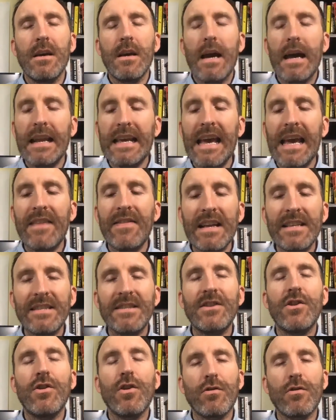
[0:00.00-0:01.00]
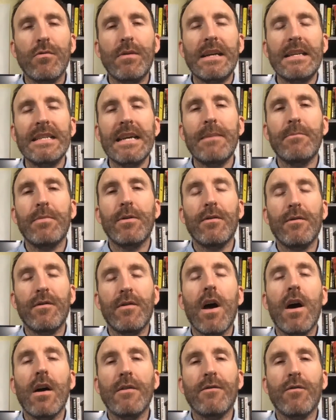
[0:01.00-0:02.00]
And again, that's another example of
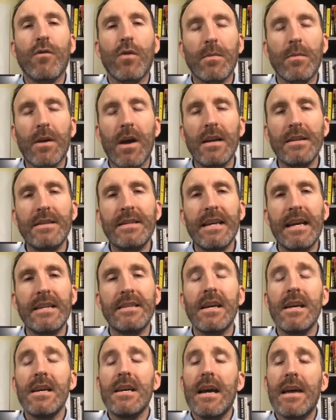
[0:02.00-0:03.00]
long form content.